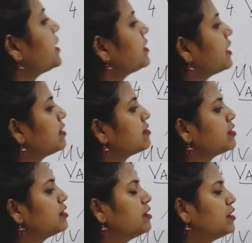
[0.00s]
it as
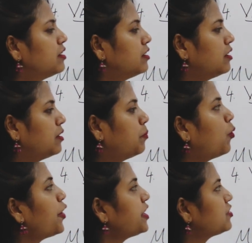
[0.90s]
a
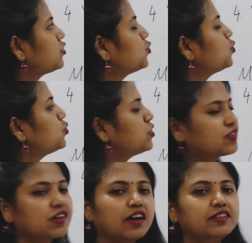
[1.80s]
points to
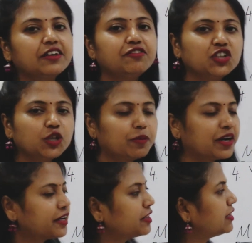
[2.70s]
discard the efficient
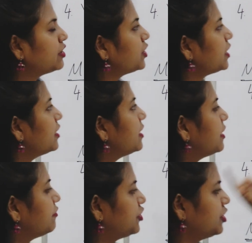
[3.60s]
market theory?
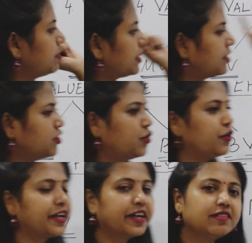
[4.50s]
Efficient market
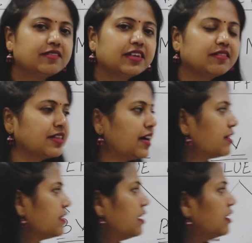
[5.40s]
theory again says
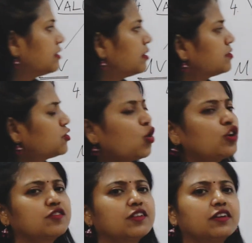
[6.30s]
that the
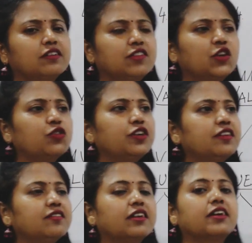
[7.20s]
stocks or
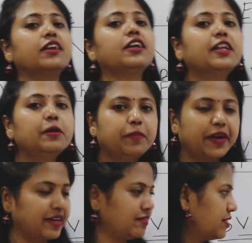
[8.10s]
securities are correctly
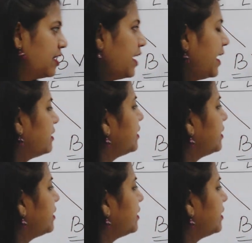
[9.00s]
priced, and